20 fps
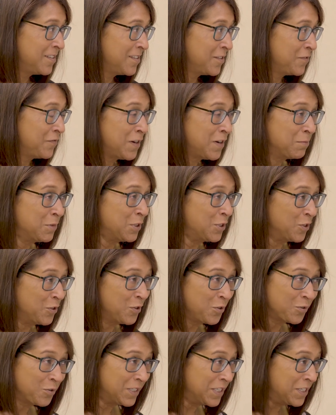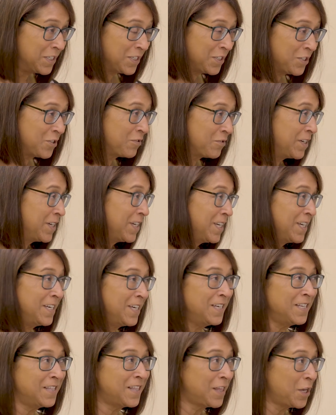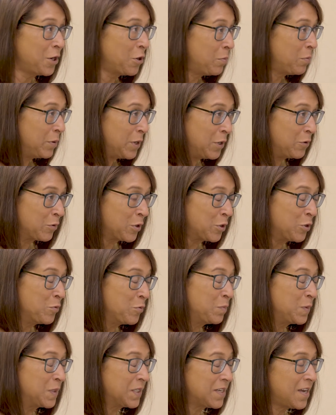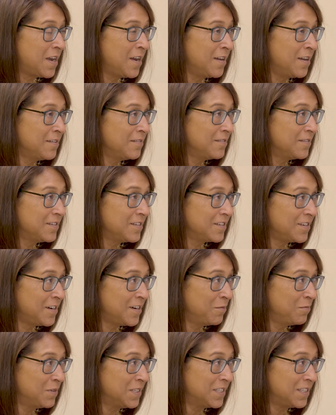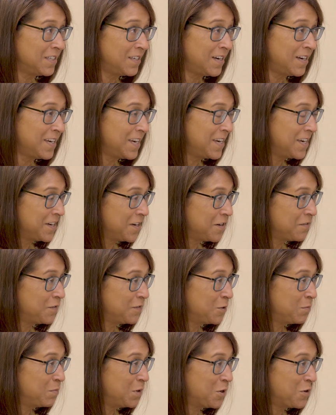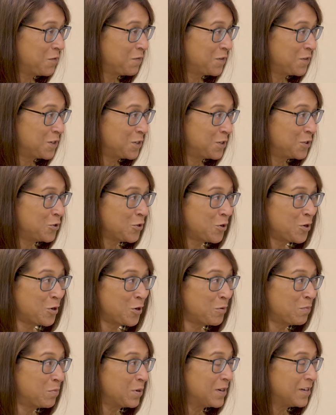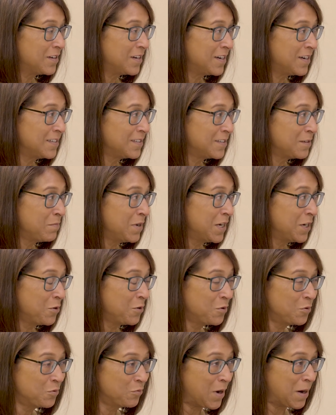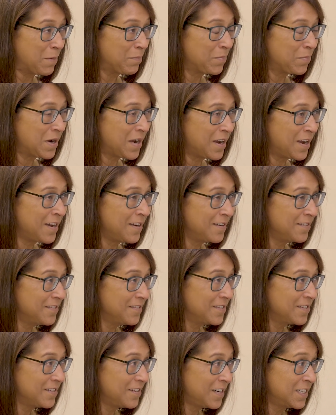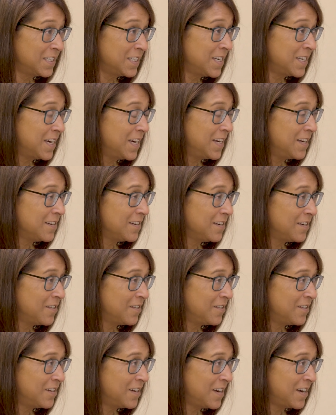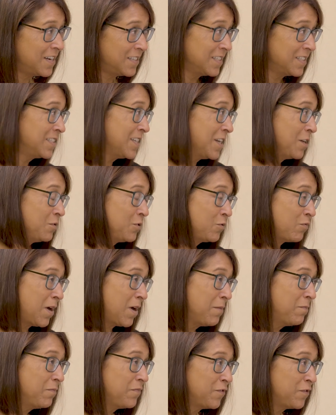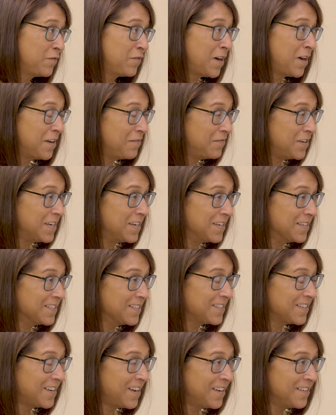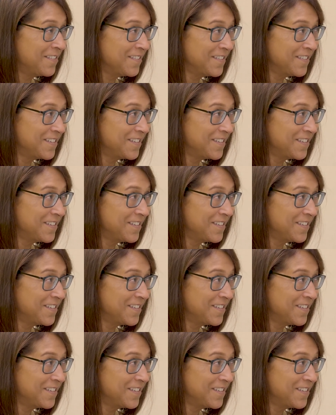the pharmaceutical industry, therapy groups, and I was lucky enough to be offered a job as a medical rep, and I stayed as a sales rep for 5 years, and